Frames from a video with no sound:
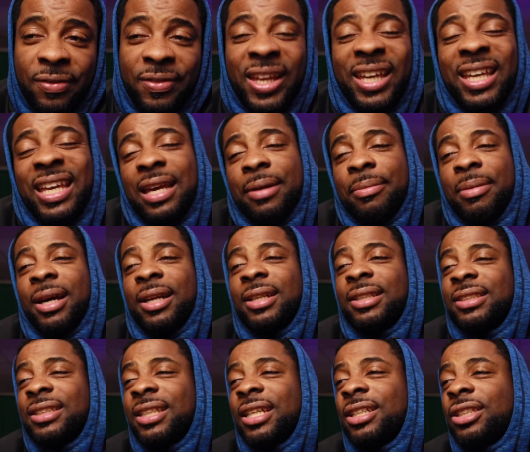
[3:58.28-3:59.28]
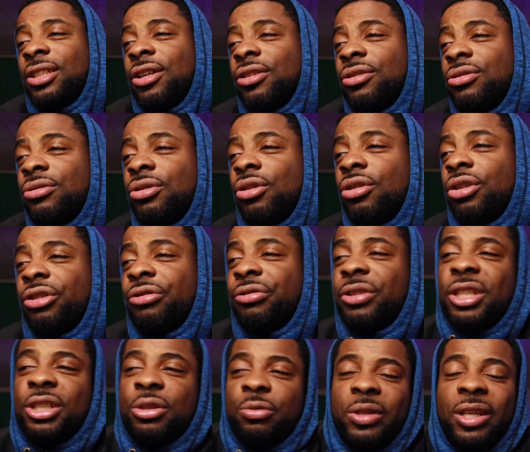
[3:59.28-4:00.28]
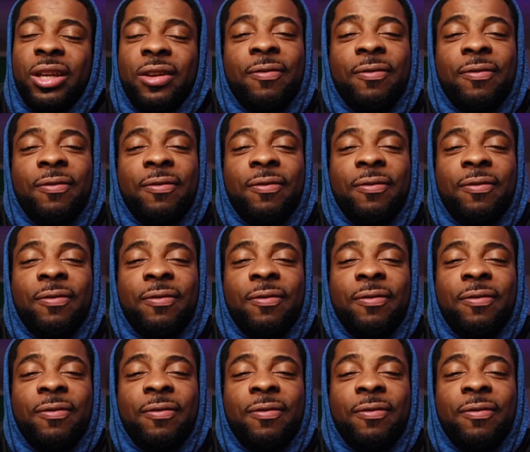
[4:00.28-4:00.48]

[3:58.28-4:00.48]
If they came out and said, yo, you know, the reason we